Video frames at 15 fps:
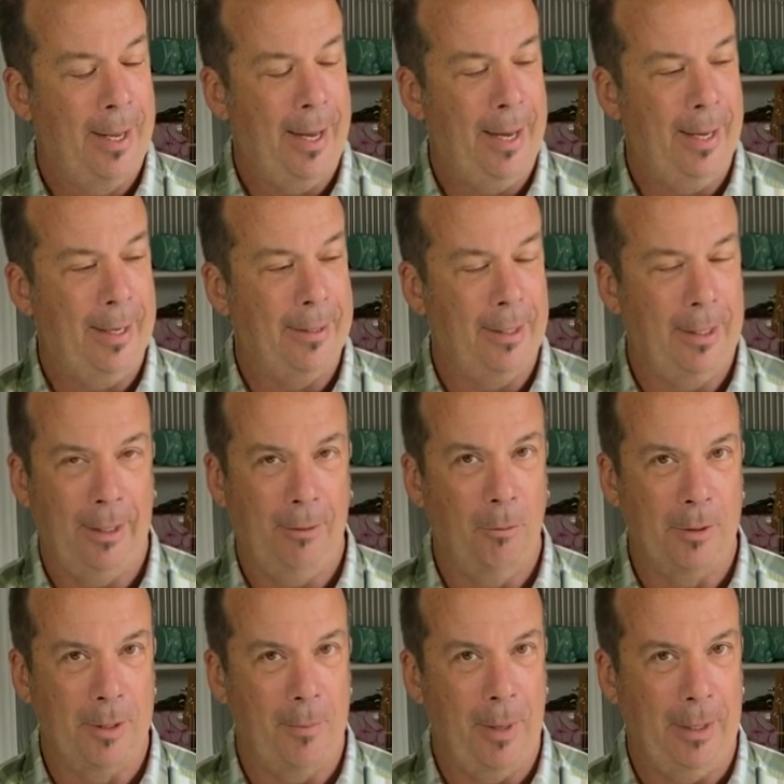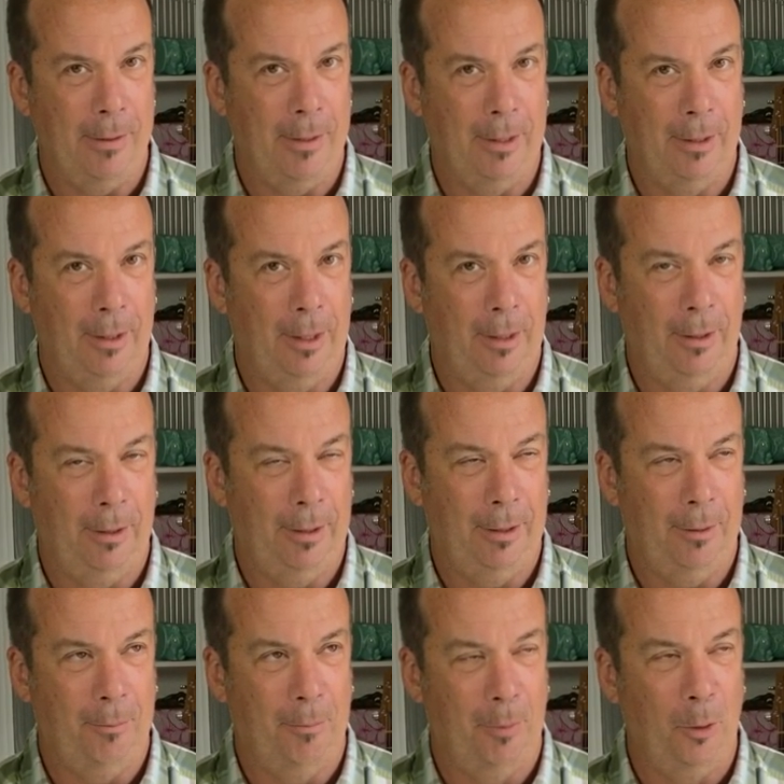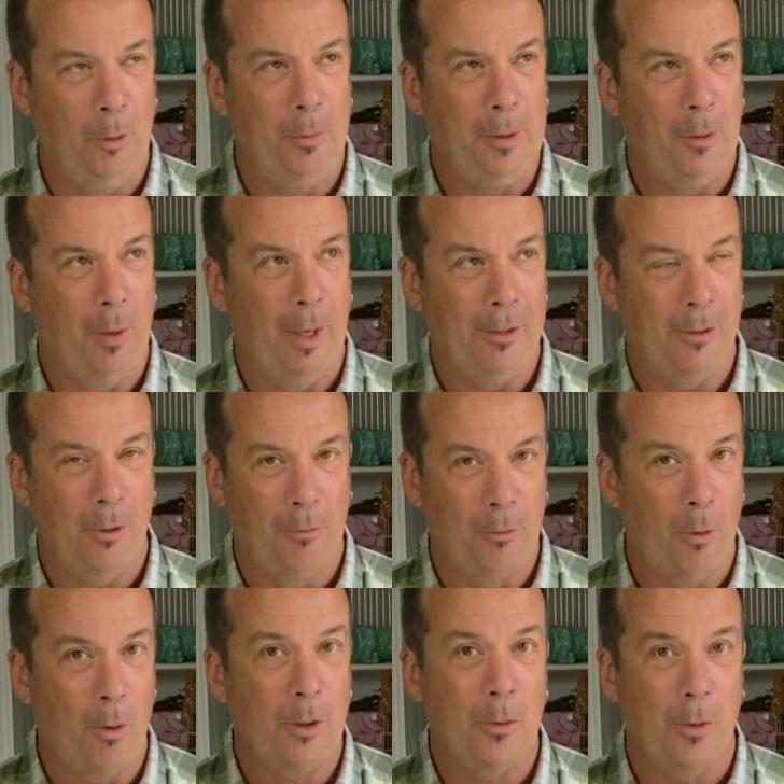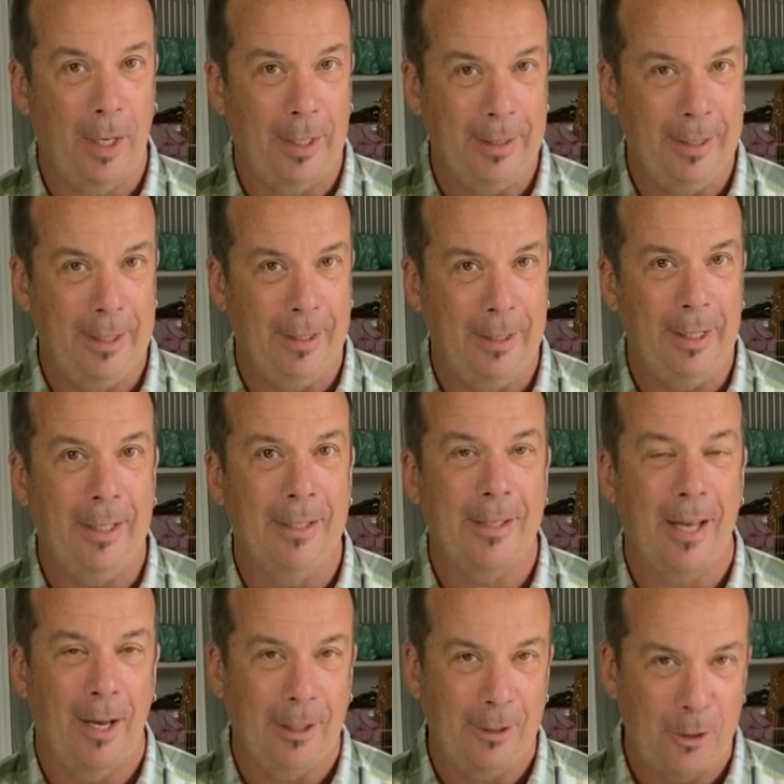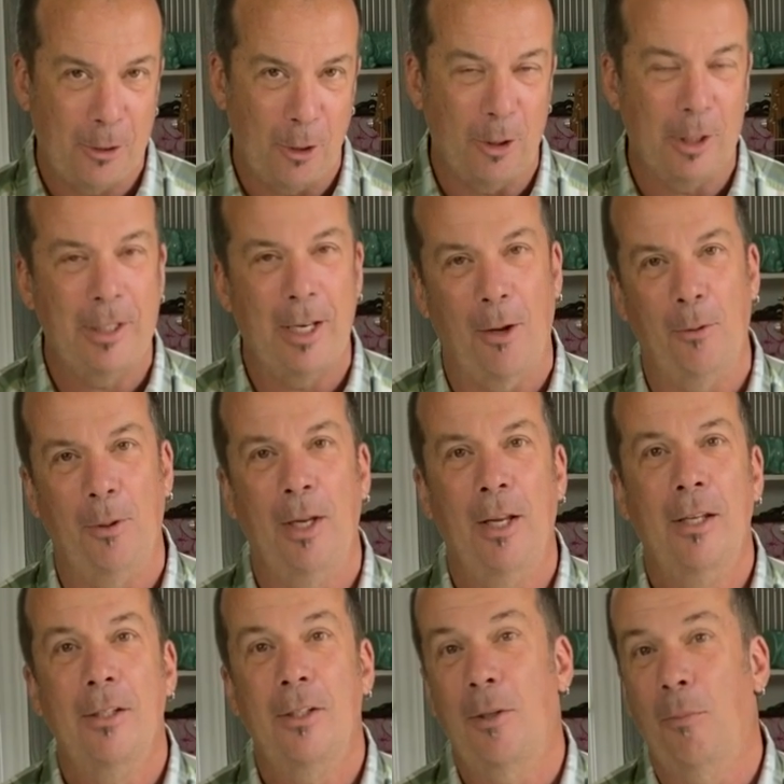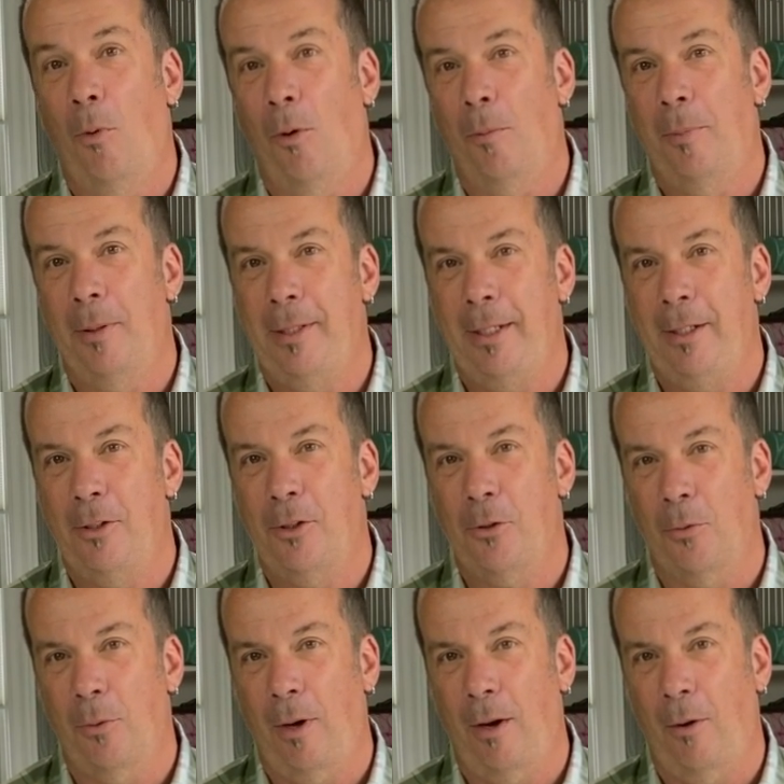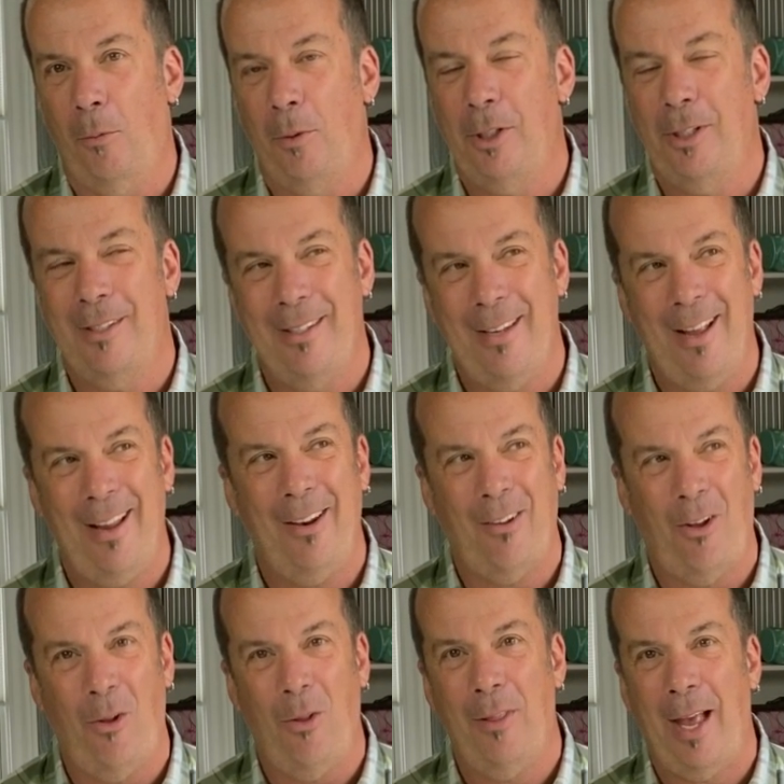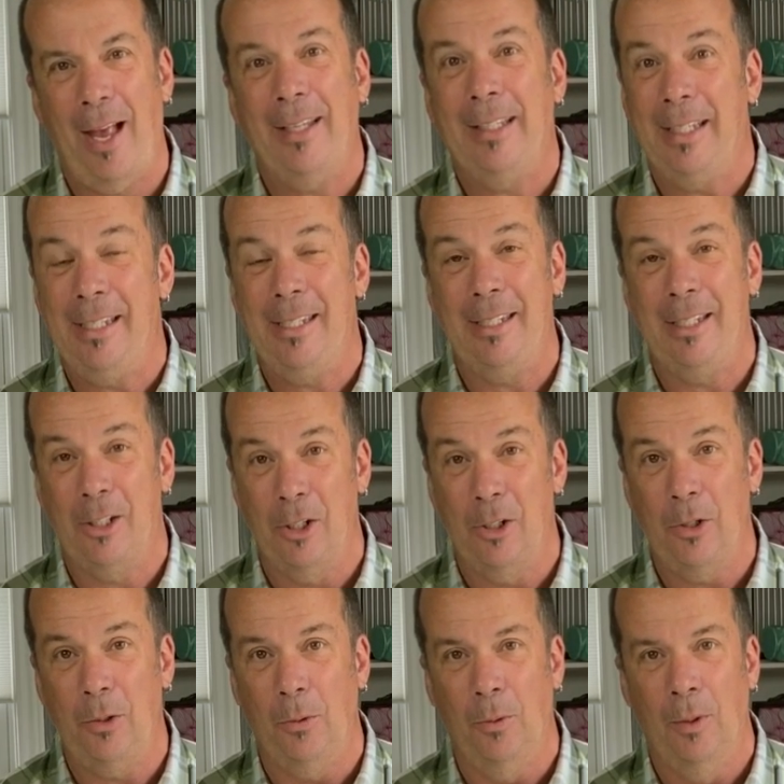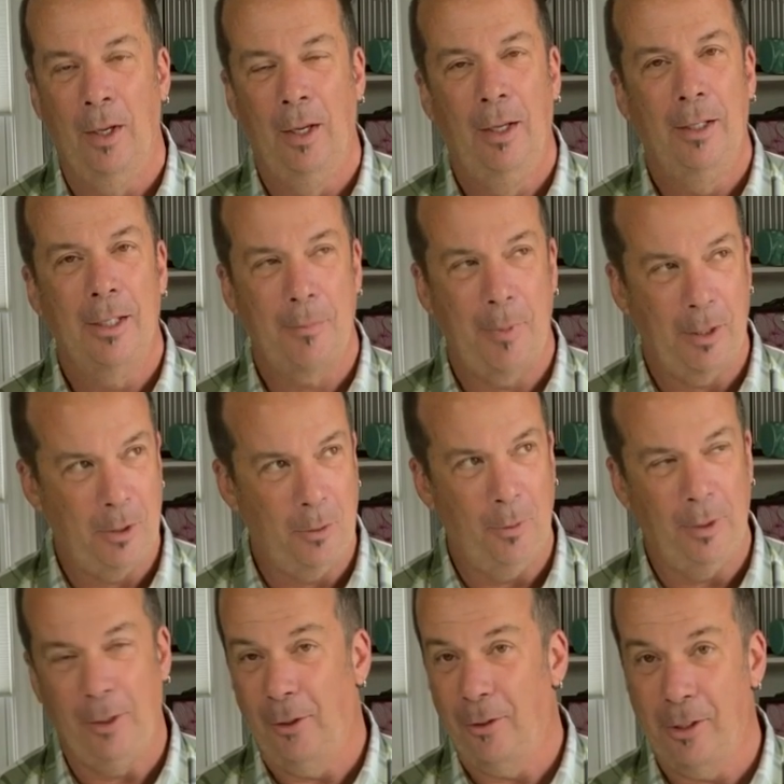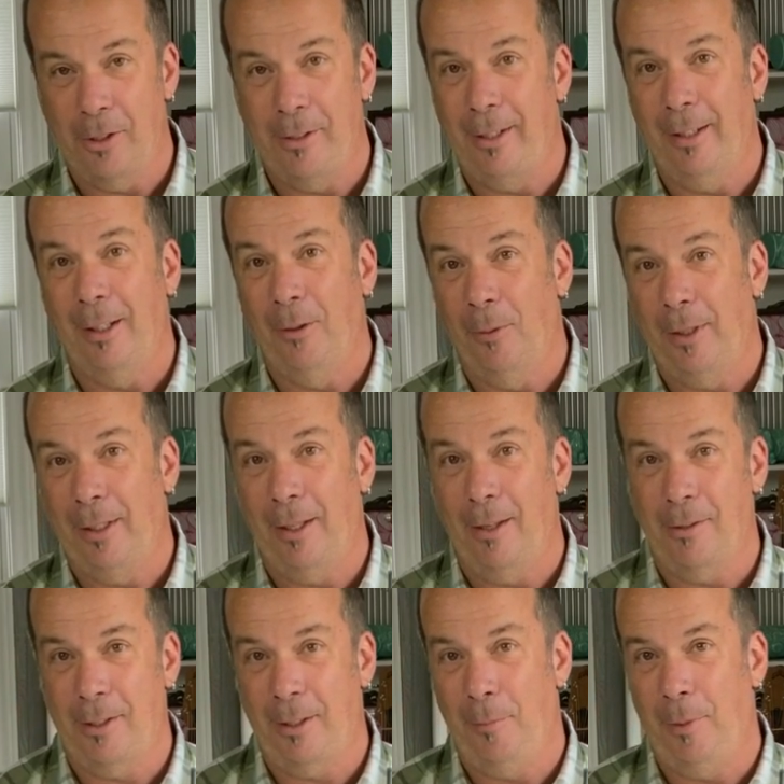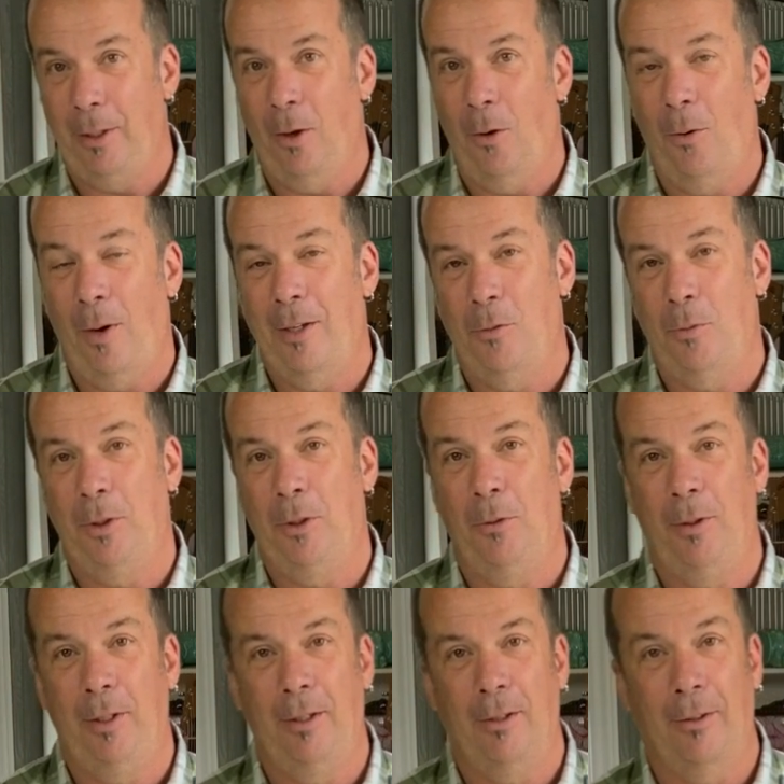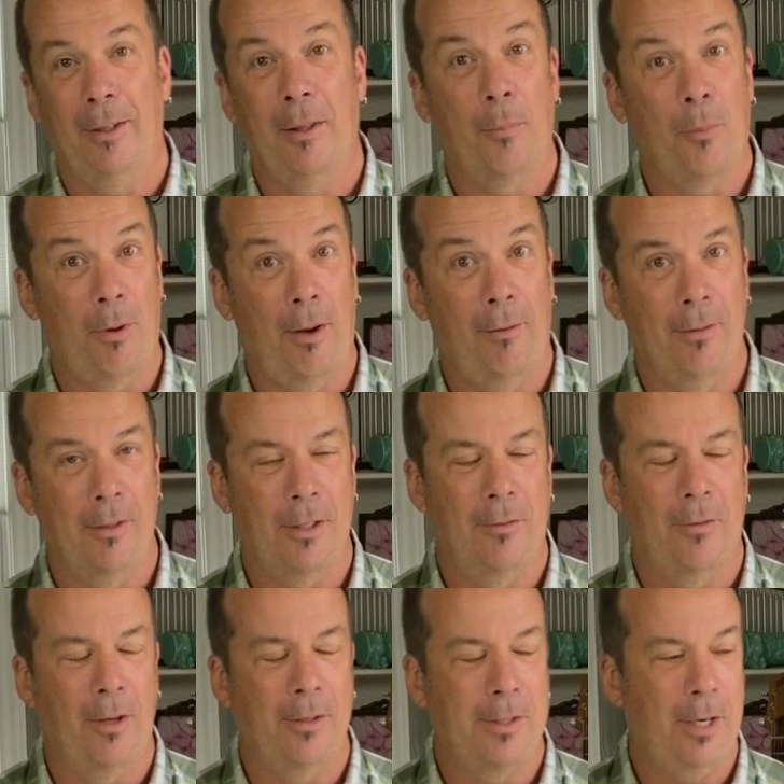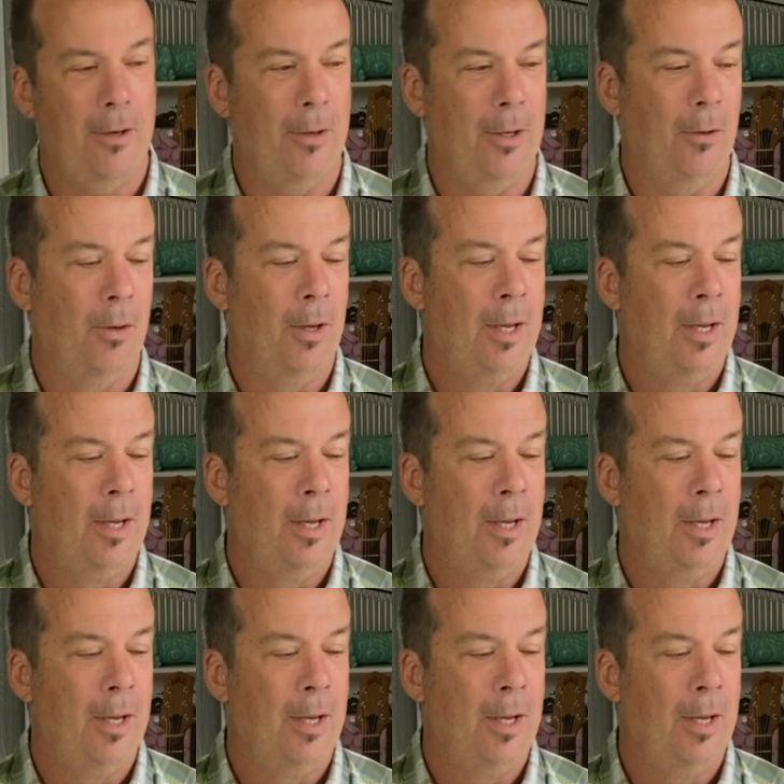and it was amazing. It blew me away. So of course what I did is I searched out some more Petite Sirah, which is not all that easy to do, especially when you're just dealing with the LCBO as we do here in the province of Ontario.